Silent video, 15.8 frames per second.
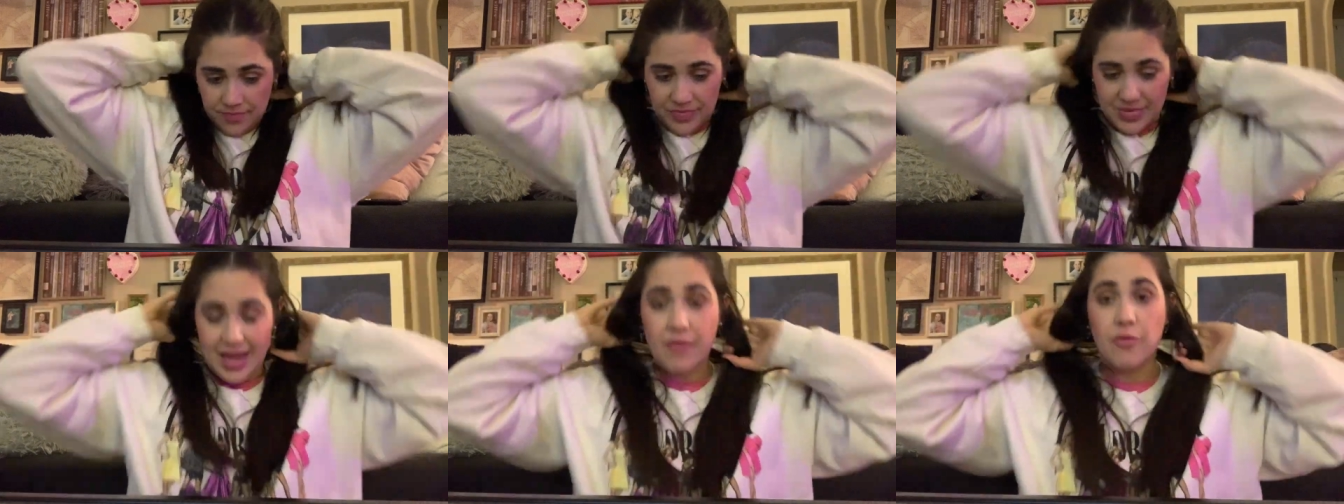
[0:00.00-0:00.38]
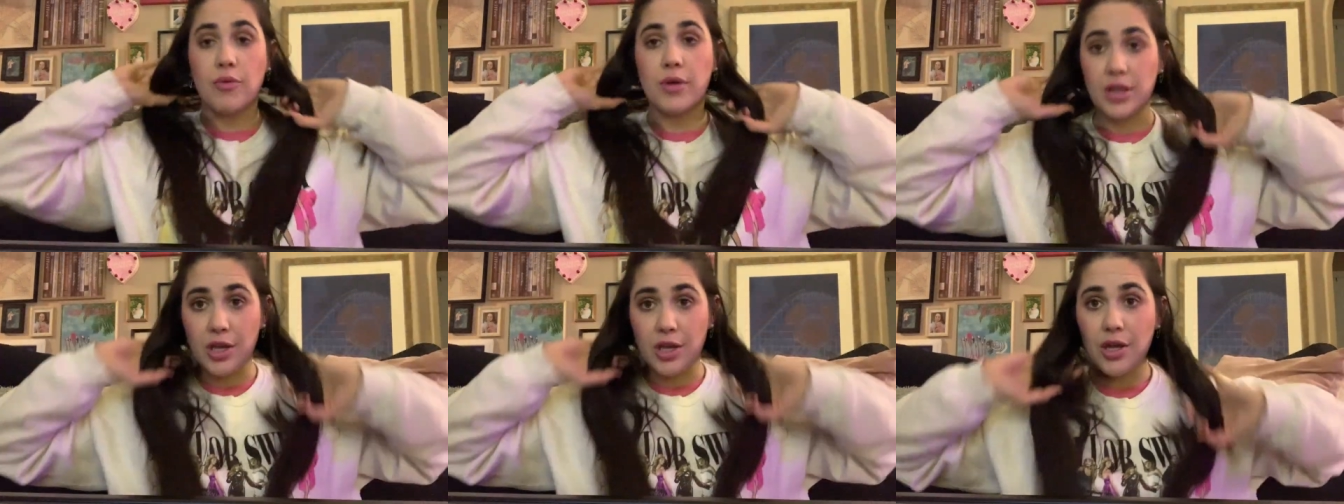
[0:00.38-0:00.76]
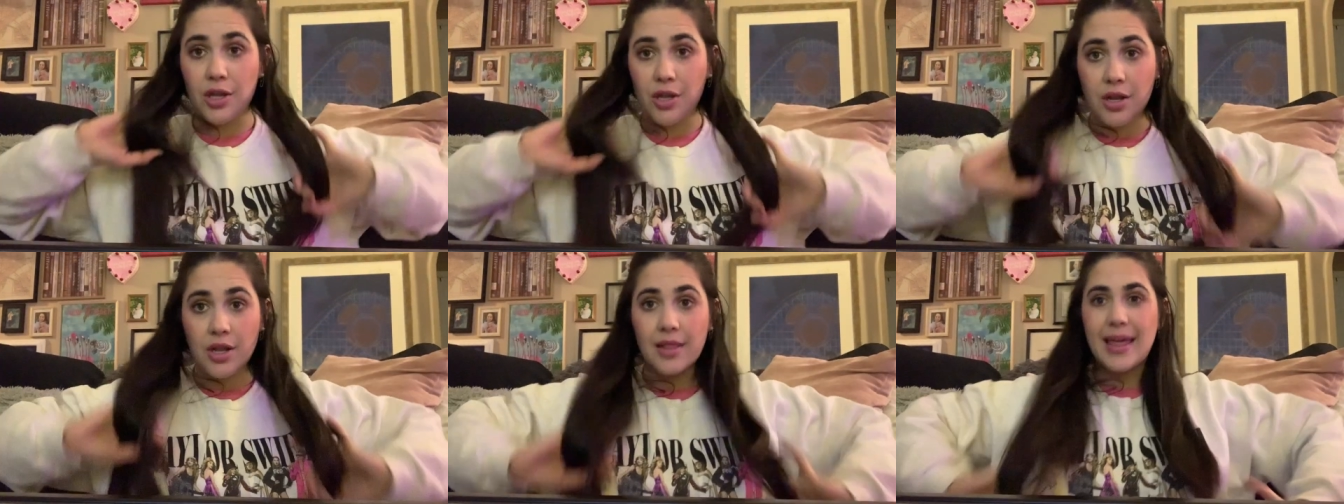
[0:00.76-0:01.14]
They have really
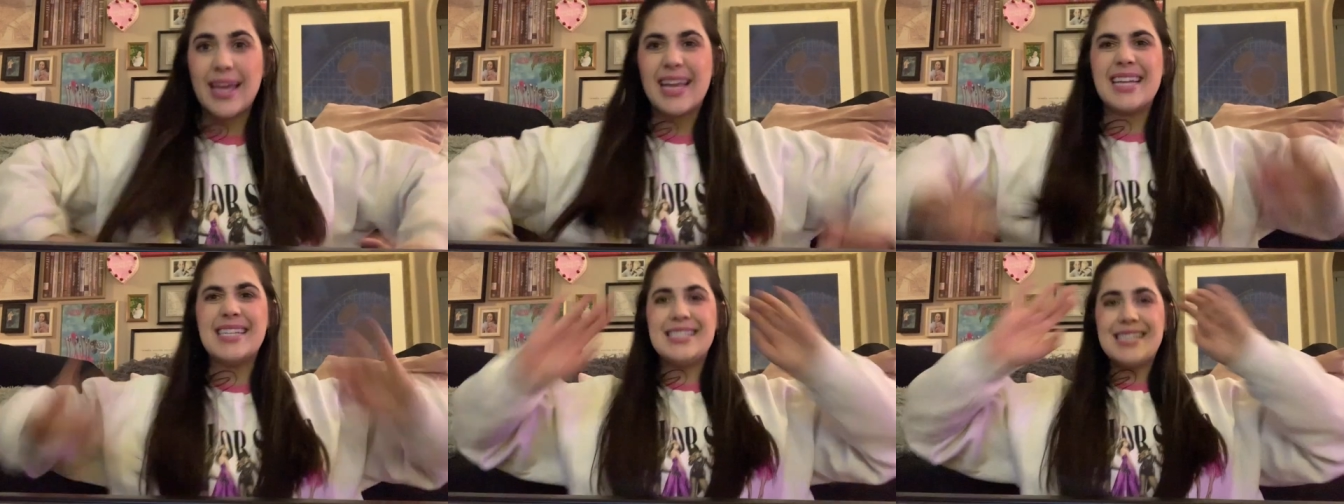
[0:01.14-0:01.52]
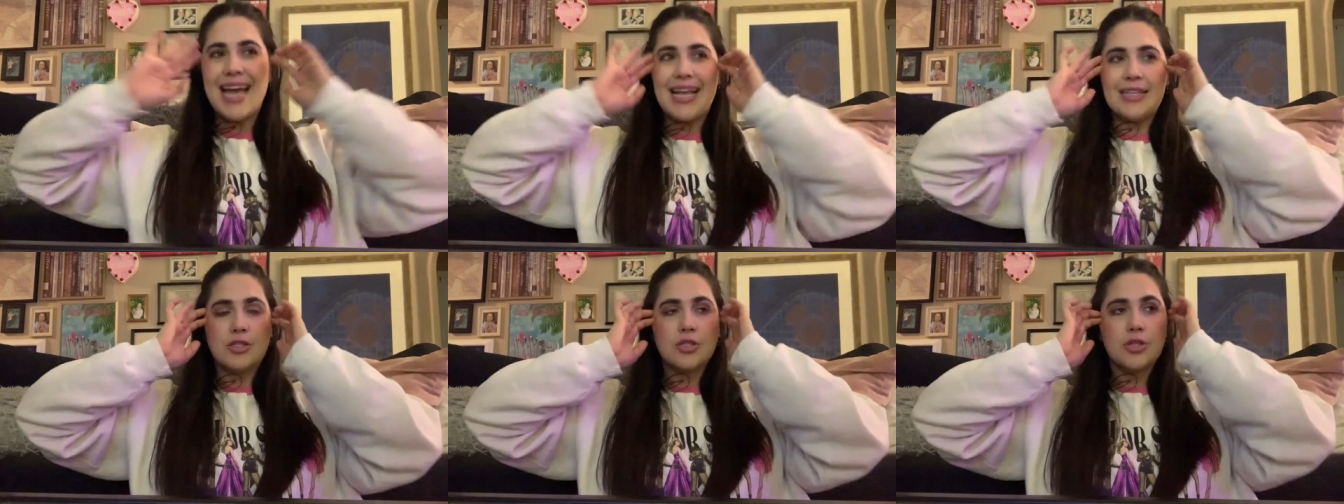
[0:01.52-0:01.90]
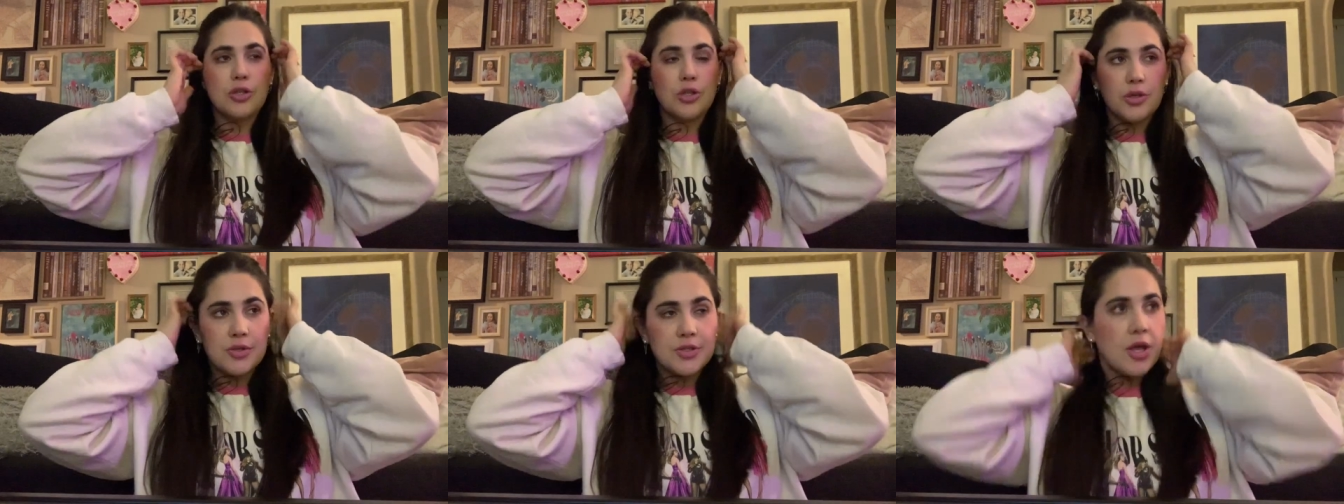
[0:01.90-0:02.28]
good like intense
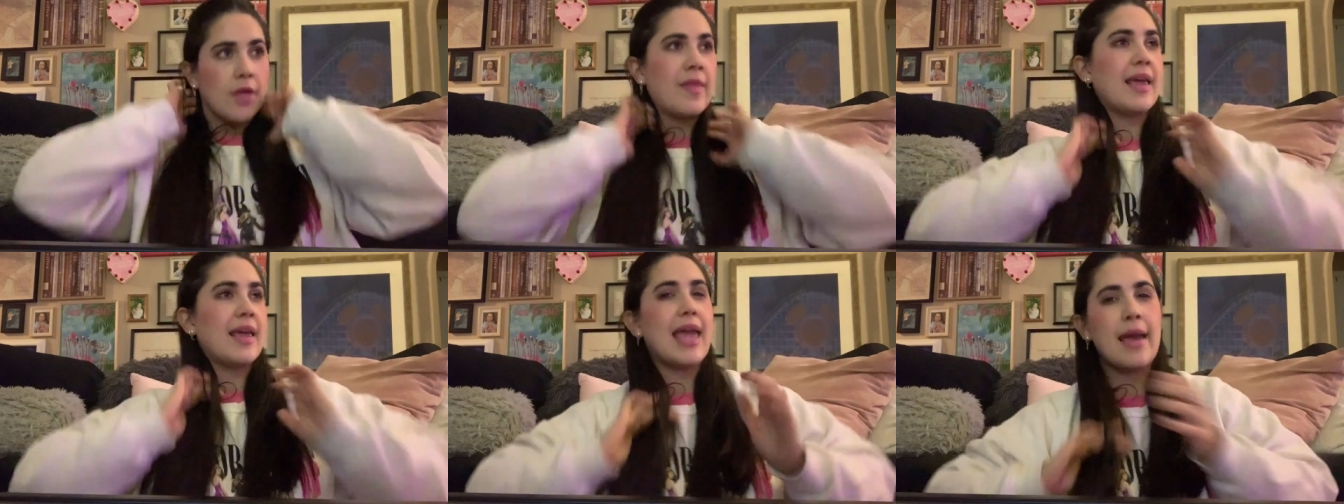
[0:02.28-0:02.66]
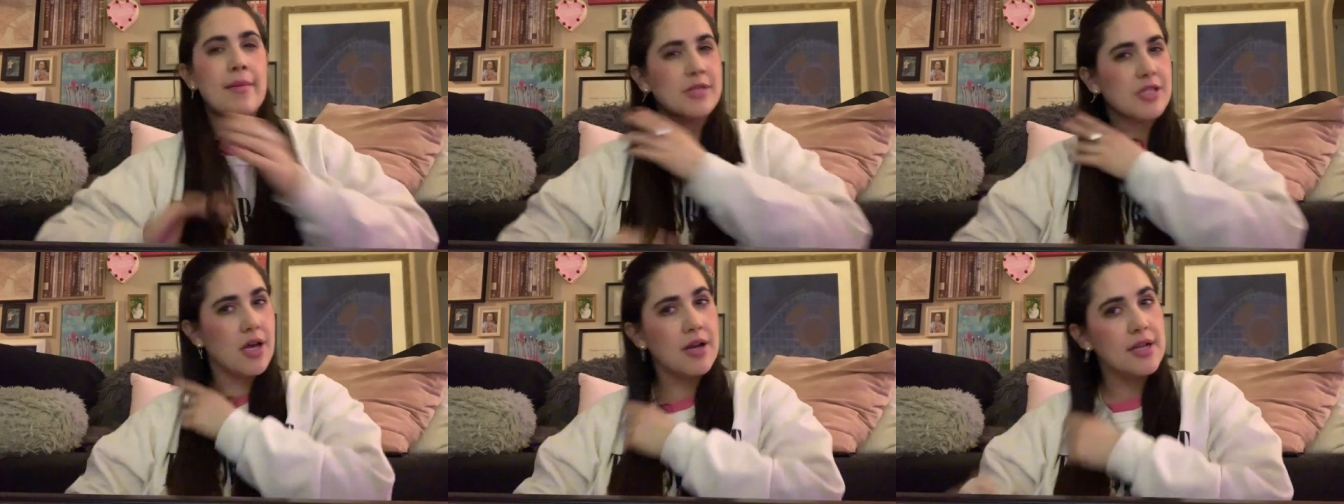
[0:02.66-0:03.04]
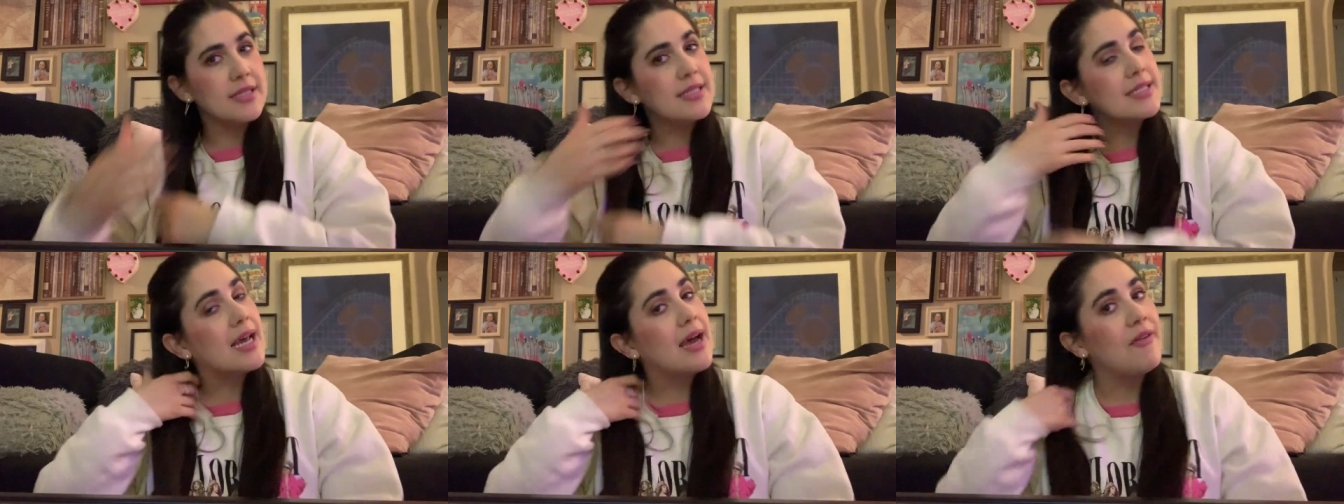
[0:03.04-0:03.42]
glues on like Amazon
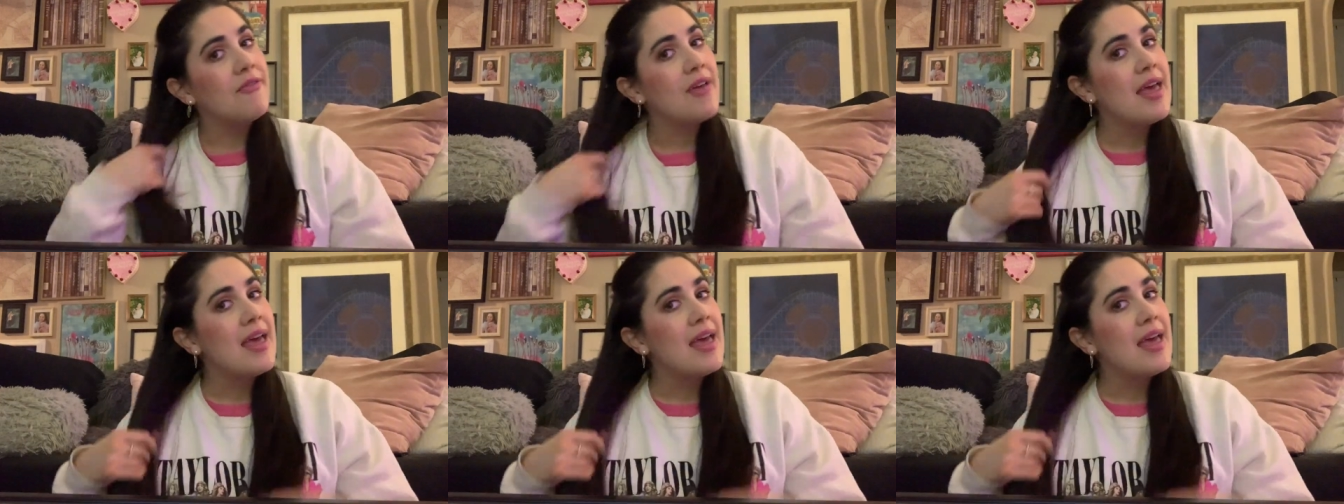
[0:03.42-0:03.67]
and stuff.